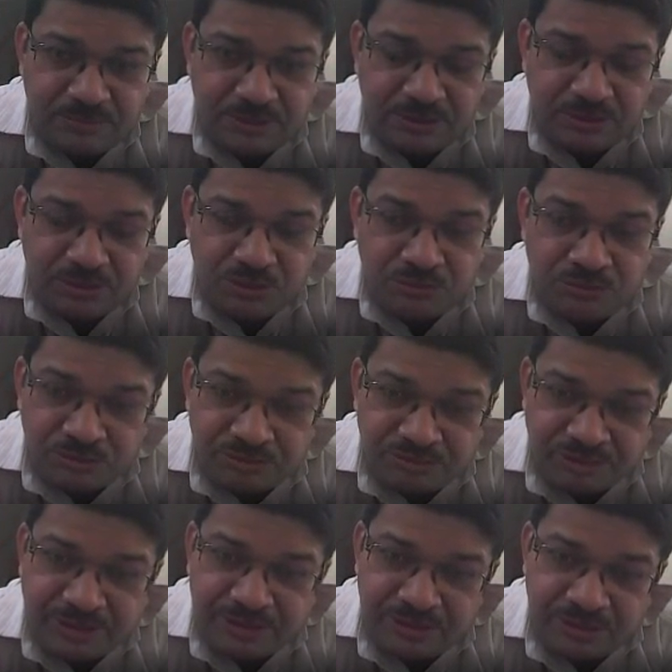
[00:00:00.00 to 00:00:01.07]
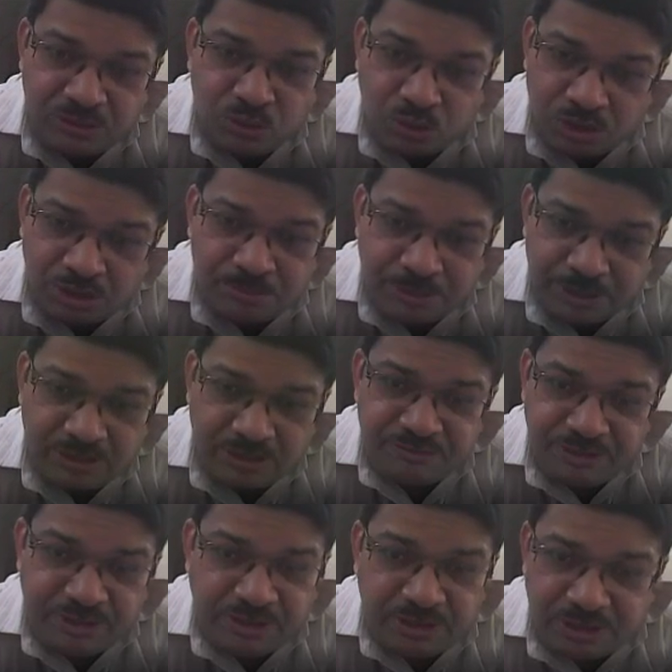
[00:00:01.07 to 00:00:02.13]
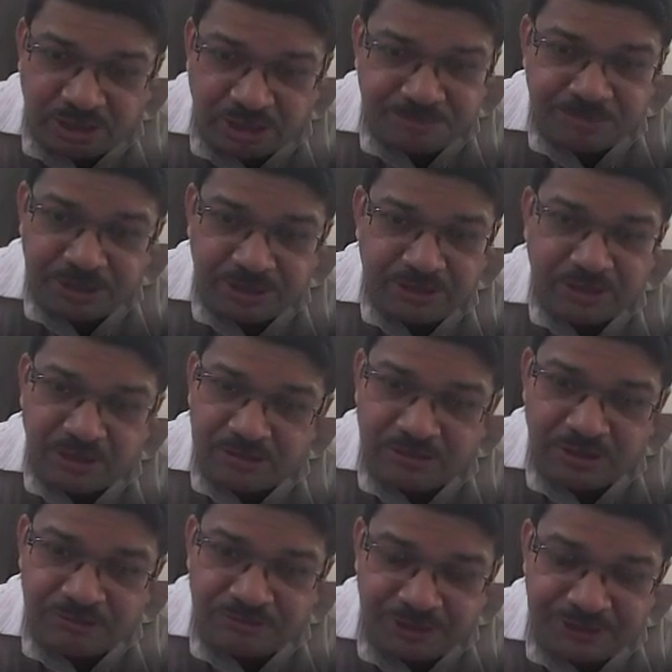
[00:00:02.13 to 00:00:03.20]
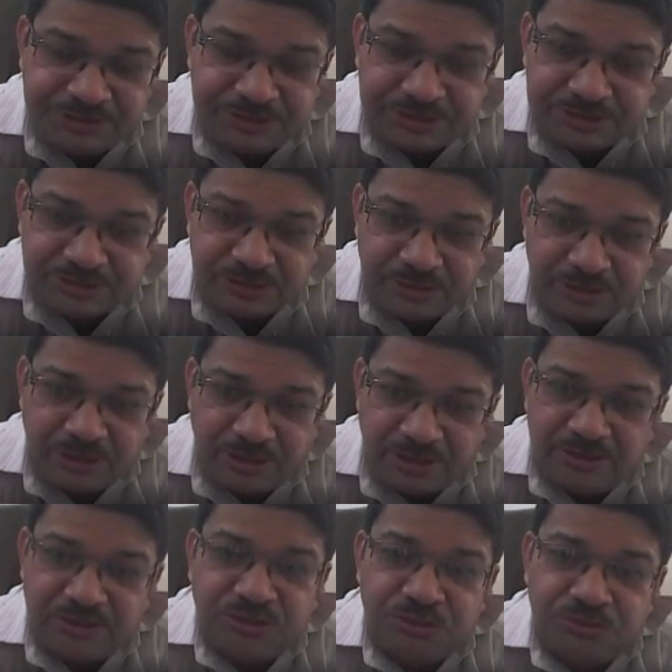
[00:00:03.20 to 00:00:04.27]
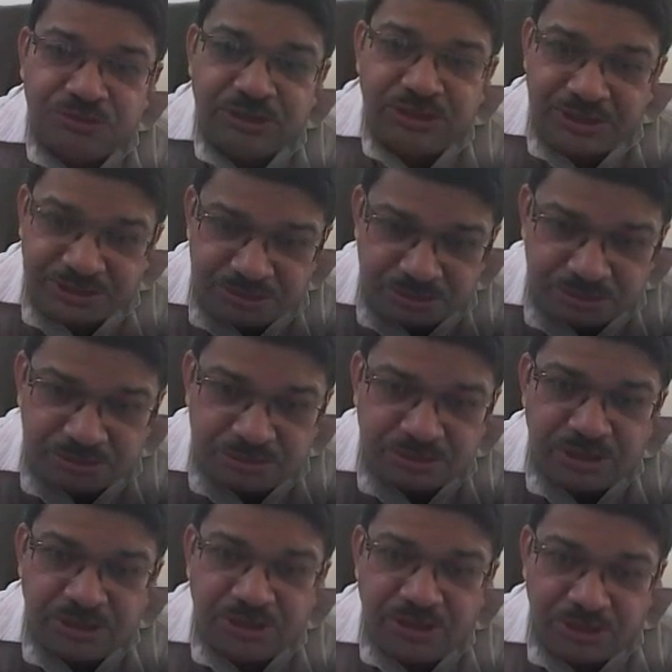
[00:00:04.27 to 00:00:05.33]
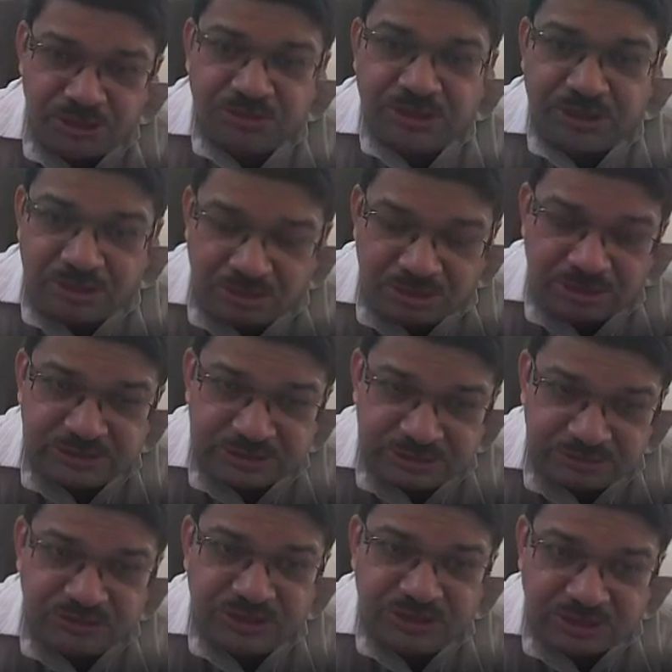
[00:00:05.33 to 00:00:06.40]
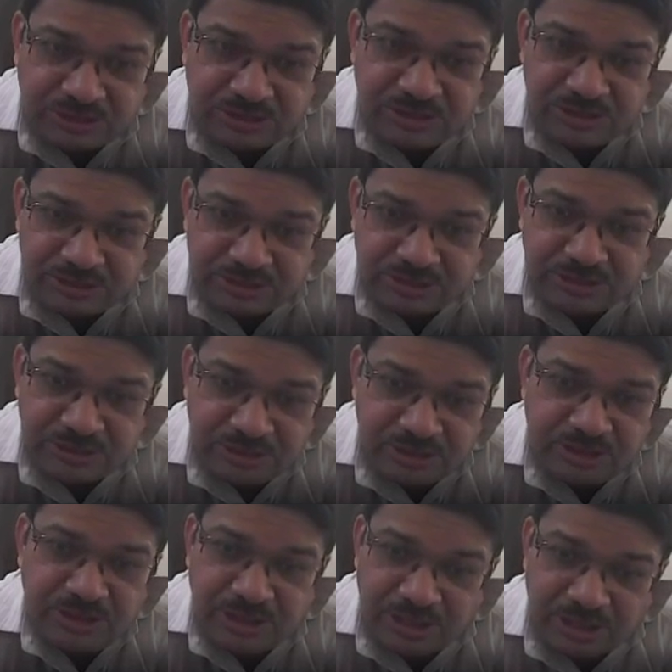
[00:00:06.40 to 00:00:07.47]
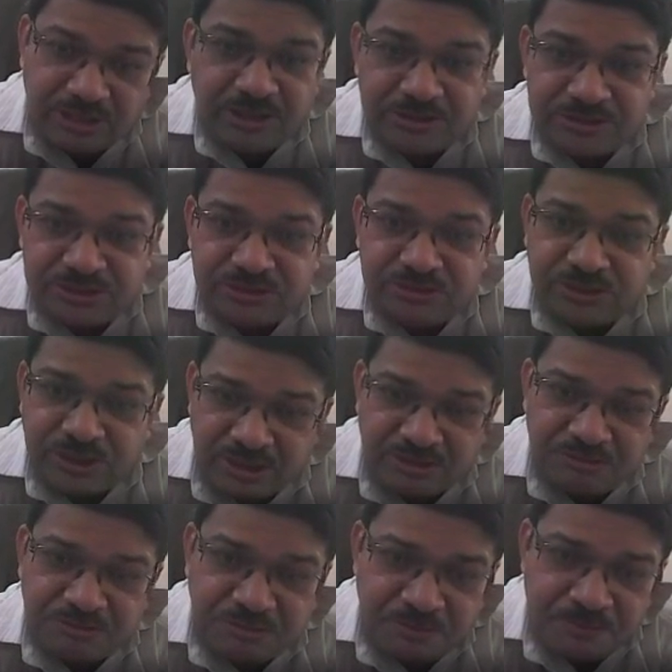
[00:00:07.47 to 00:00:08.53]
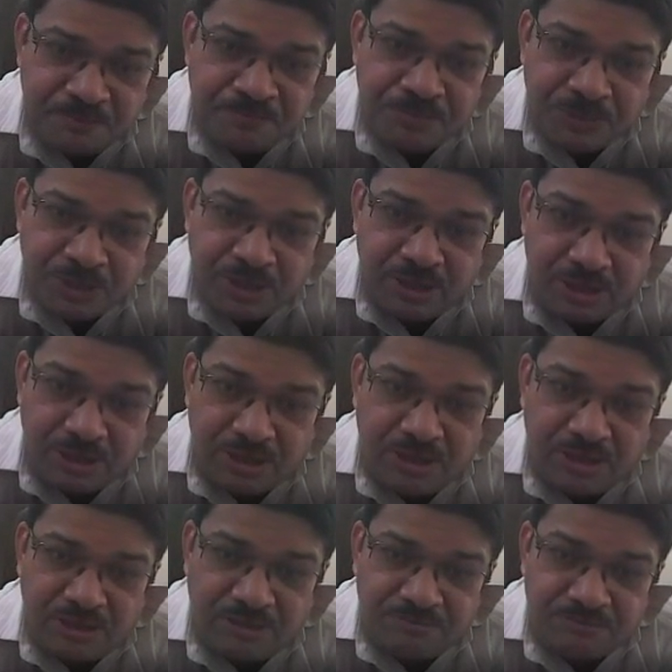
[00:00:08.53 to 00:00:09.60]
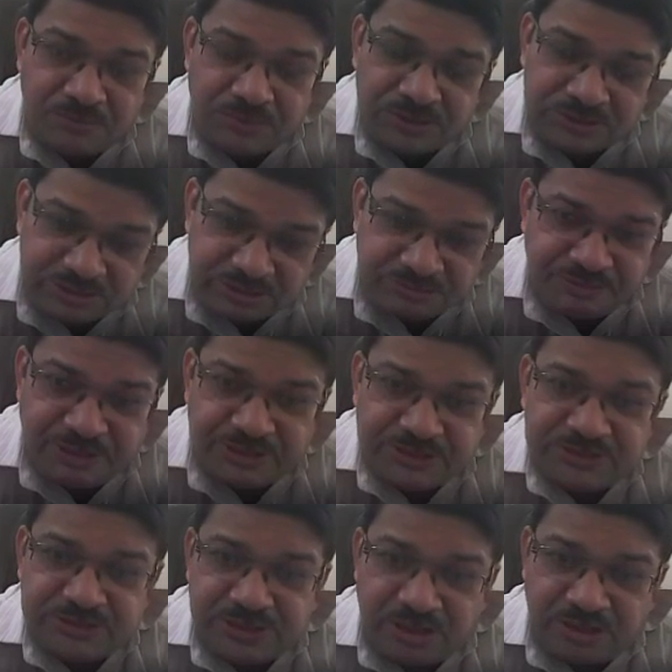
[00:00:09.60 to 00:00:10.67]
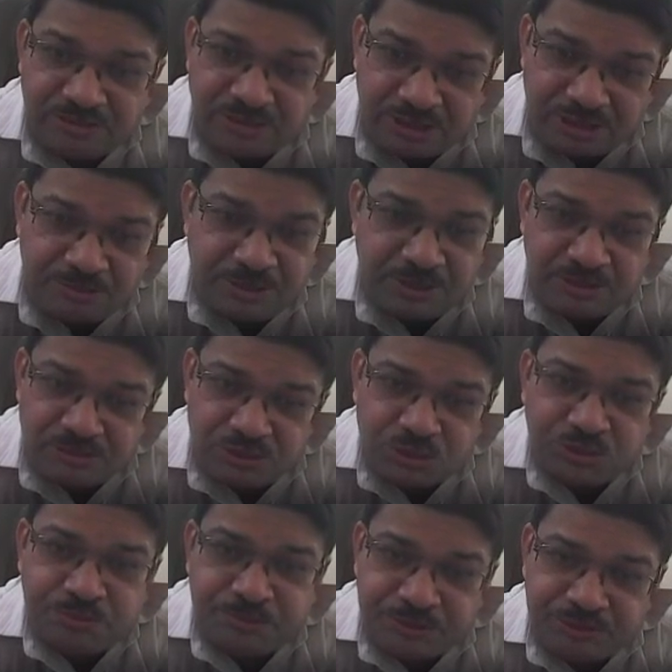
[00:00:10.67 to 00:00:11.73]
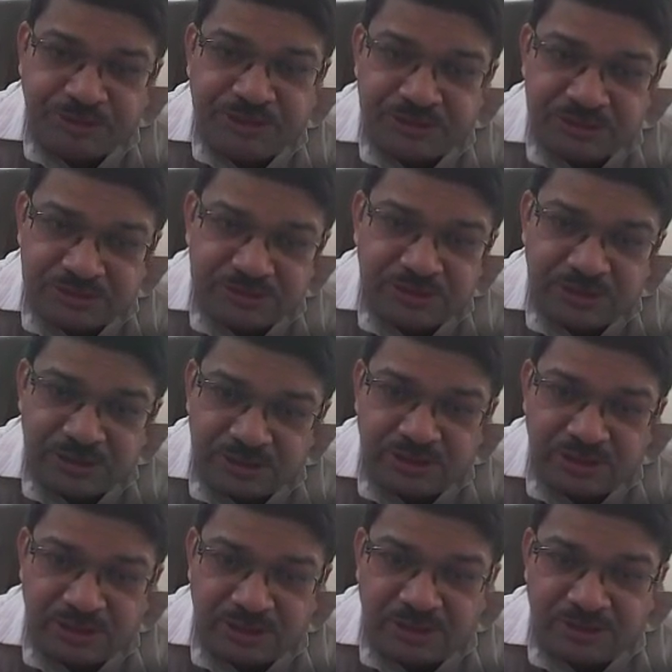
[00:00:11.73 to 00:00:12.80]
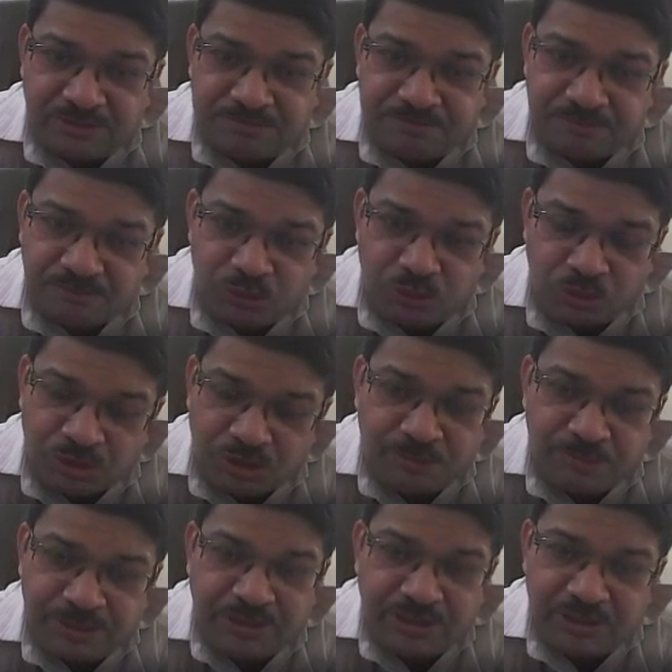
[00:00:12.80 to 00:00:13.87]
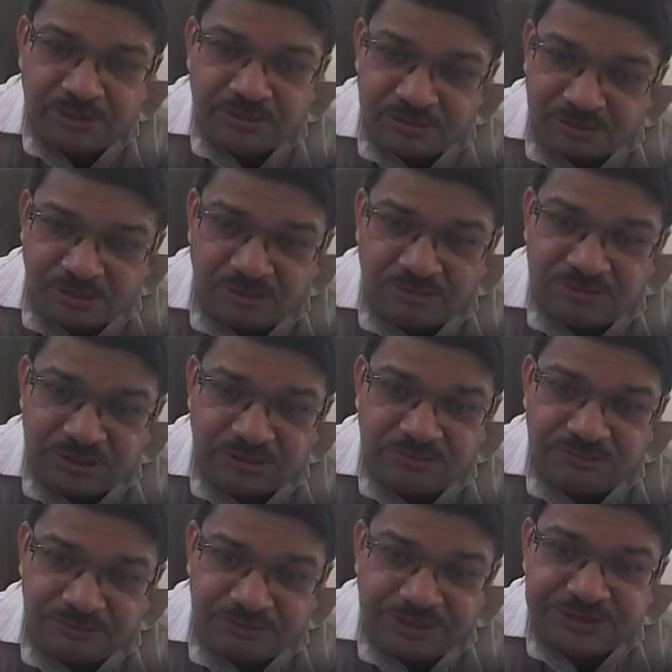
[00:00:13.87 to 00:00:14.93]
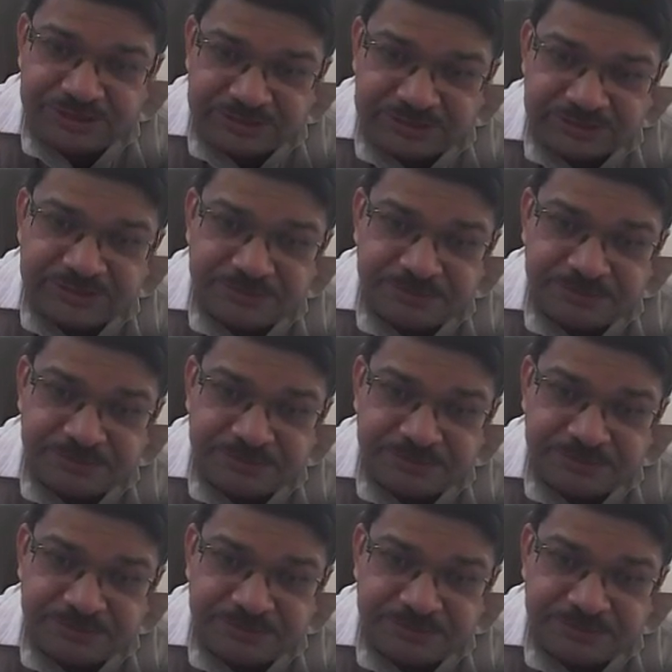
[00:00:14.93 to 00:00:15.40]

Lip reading: you will find the local buckling failure happening in the flanges, and you cannot achieve the ductility unless you have stiffeners available to prevent local buckling of the flanges.